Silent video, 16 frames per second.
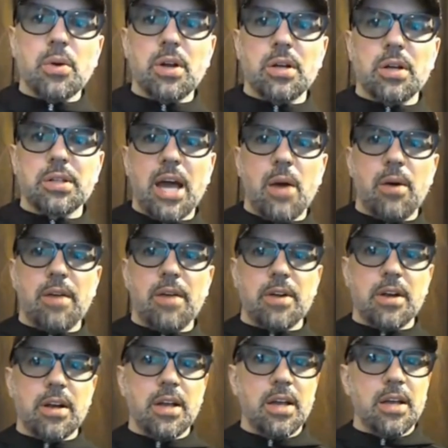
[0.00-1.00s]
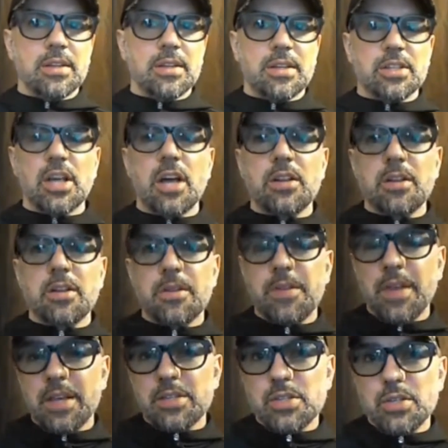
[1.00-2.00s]
world, however, there's other
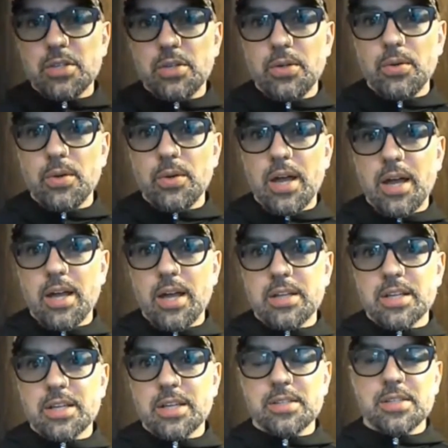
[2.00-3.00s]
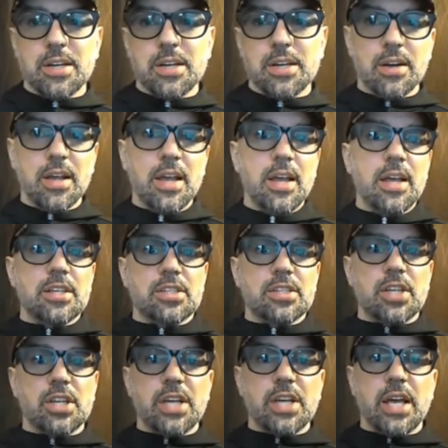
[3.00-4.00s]
things to consider,
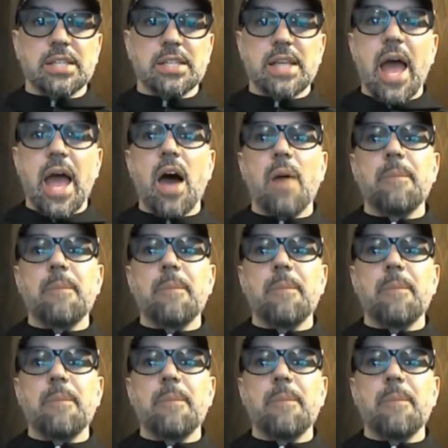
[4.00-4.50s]
such as how